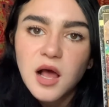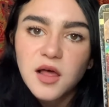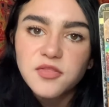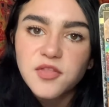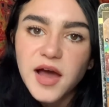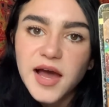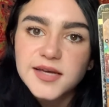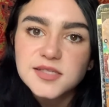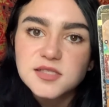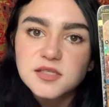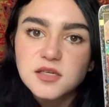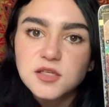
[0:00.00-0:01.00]
that
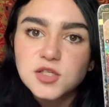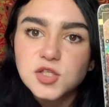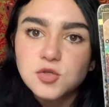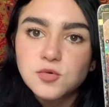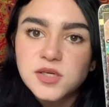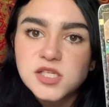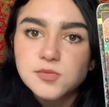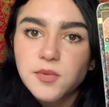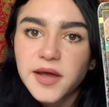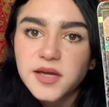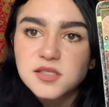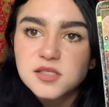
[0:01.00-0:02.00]
you
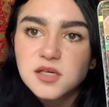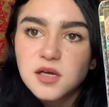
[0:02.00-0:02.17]
expect